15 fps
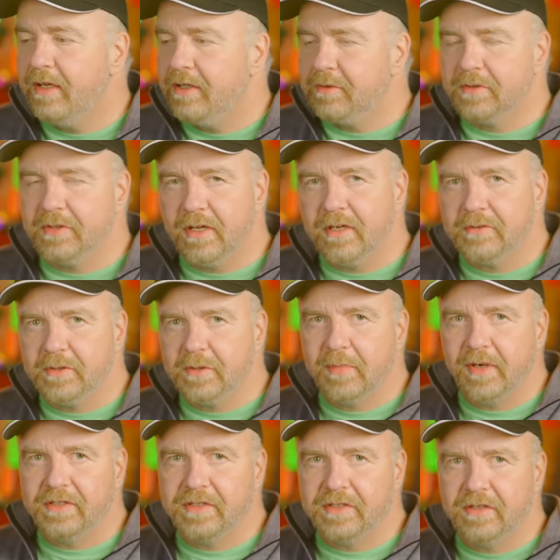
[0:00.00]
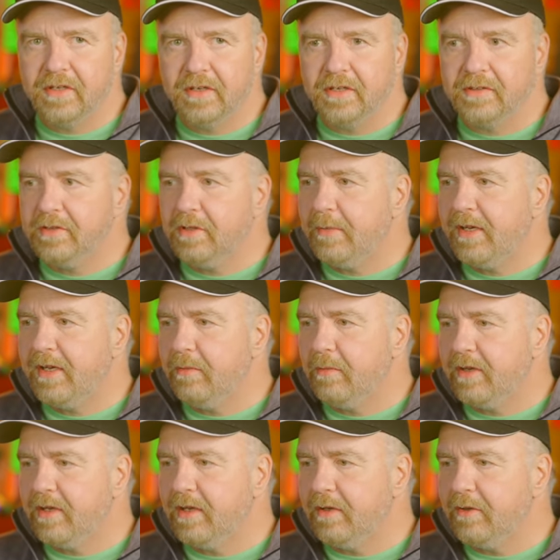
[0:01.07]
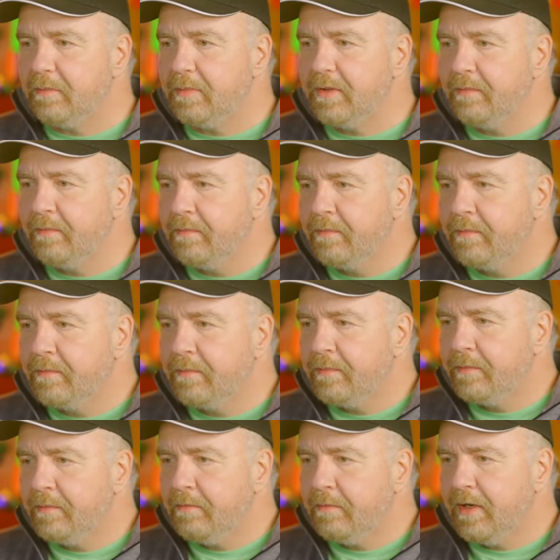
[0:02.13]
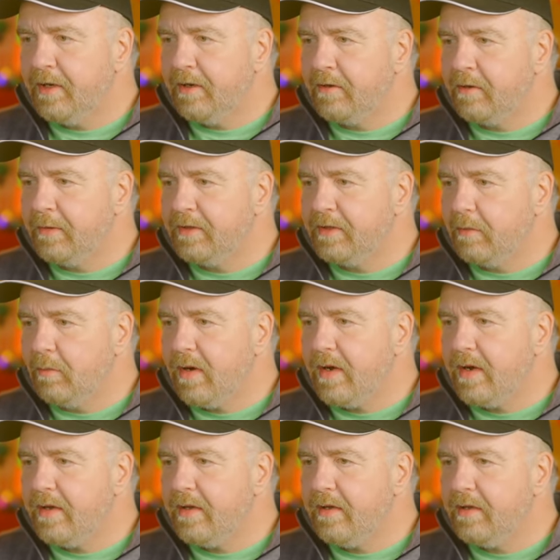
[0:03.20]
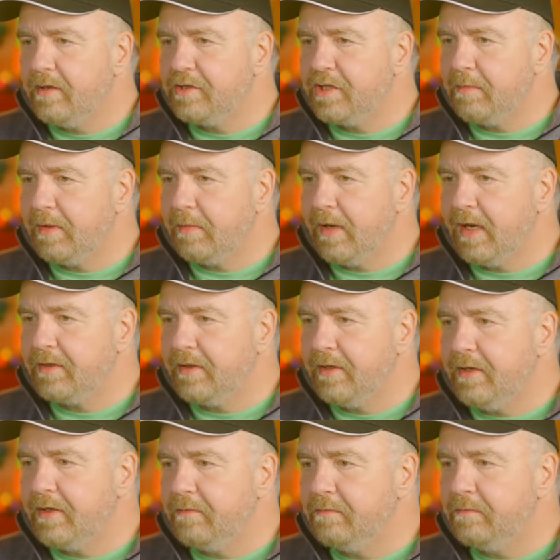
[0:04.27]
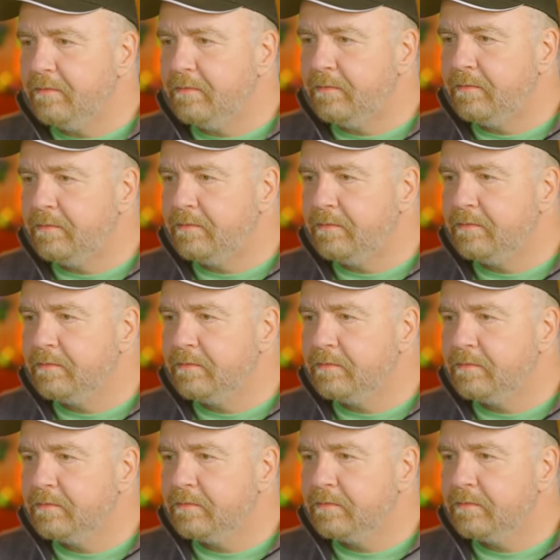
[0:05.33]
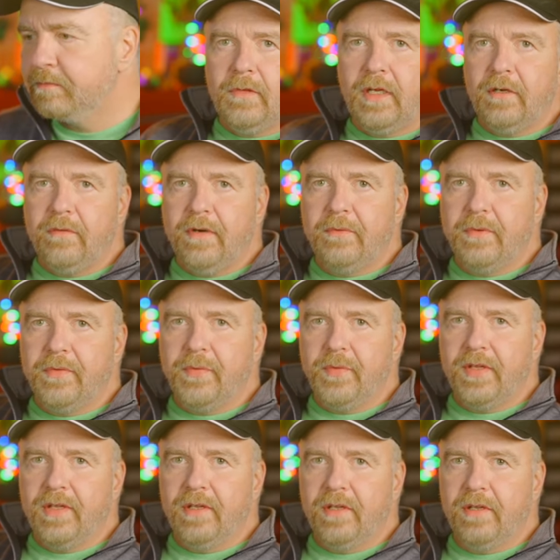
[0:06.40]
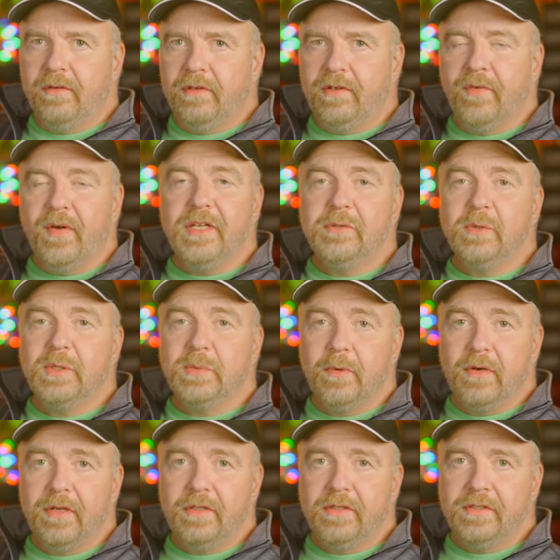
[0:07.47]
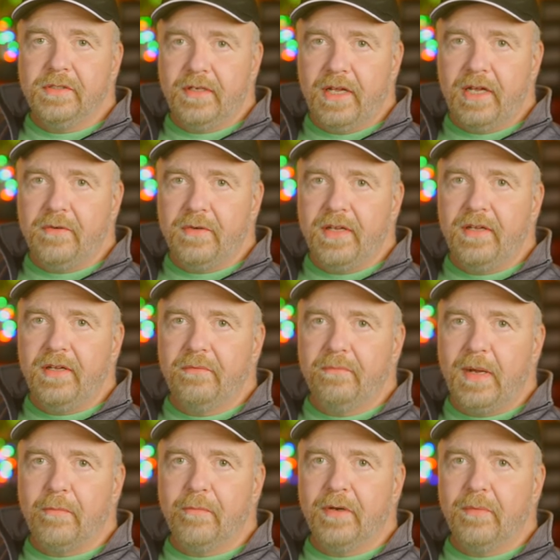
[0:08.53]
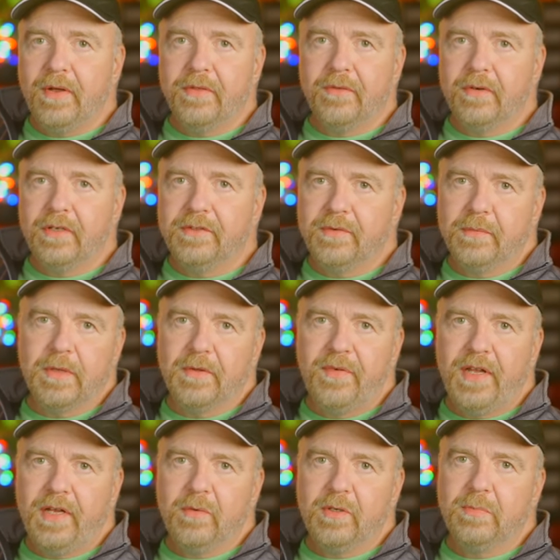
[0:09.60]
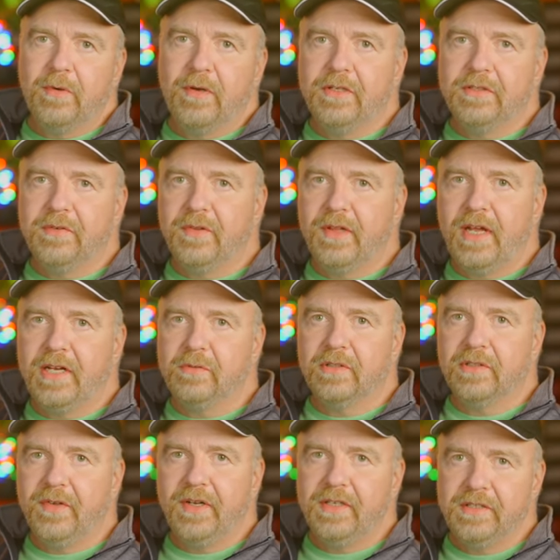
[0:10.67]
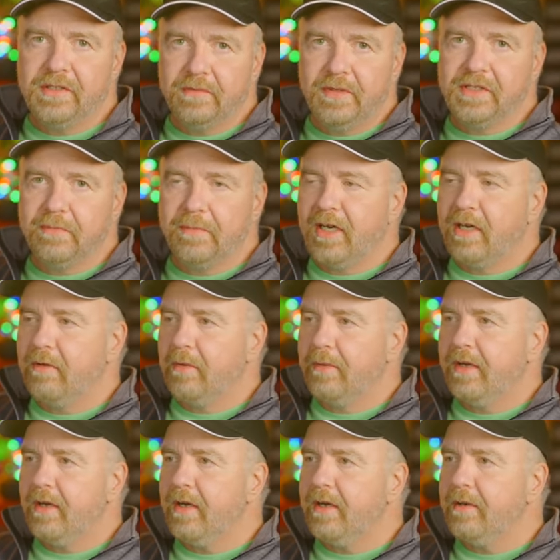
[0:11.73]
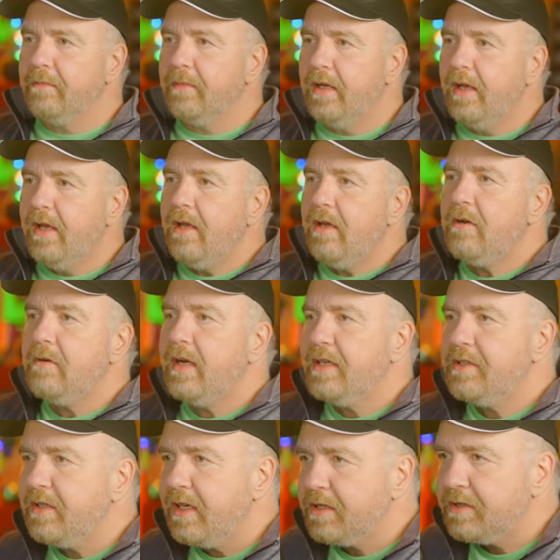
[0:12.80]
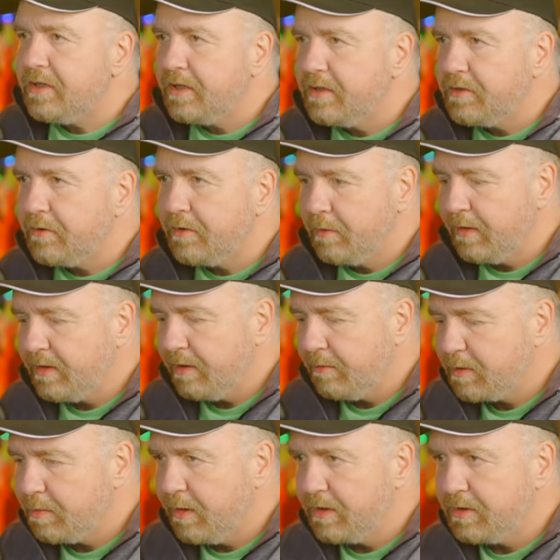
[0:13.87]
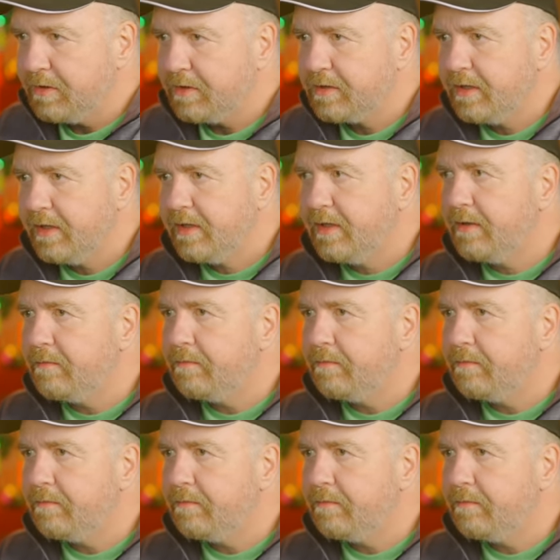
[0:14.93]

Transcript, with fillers: So as long as those bytes is not null terminated, we're going to loop by incrementing y and jumping back to here. All right, with the device response now in memory, whether it's from the fake response or for the actual device, it doesn't matter where we got it. Oh, I should actually show you what that response looks like.